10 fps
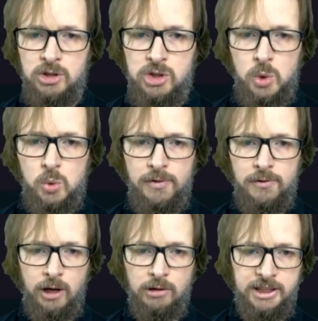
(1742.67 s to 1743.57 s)
So we
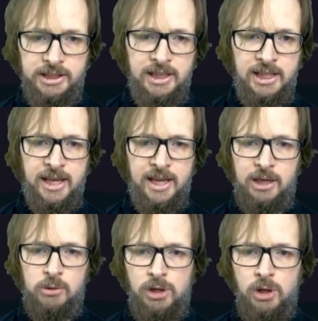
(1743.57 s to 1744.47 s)
found it.
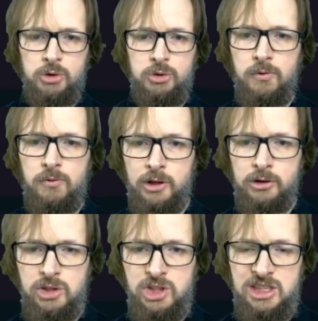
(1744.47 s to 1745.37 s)
And we also found
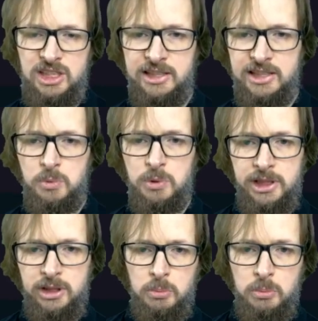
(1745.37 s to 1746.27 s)
the GTID we
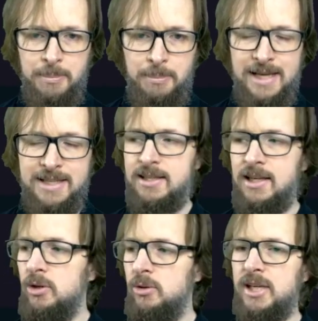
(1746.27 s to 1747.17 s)
need to bypass.
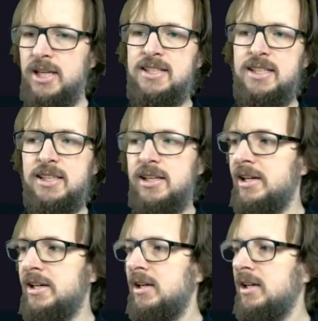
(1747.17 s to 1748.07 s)
You can see it
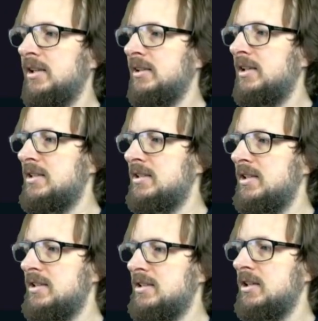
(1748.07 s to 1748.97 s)
here. This
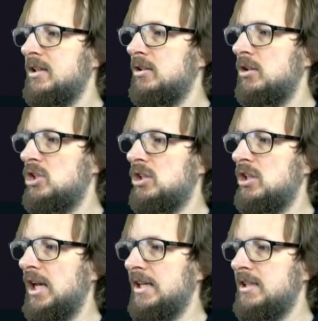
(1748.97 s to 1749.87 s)
is the
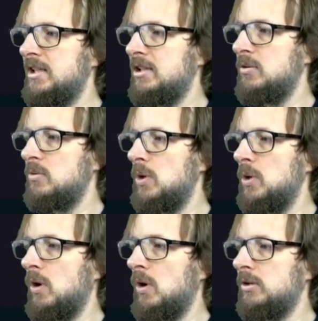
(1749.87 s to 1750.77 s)
GTID
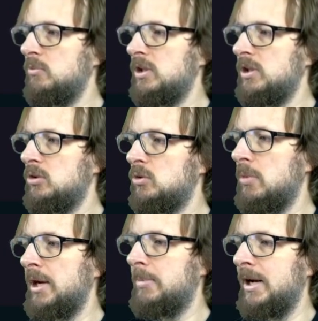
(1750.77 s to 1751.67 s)
we need to
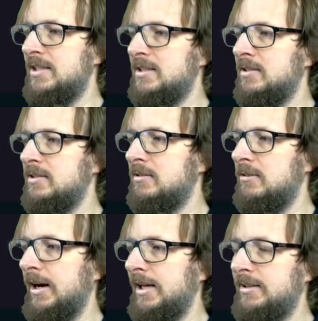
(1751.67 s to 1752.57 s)
bypass,
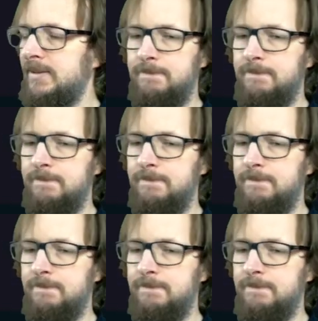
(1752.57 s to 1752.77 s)
right?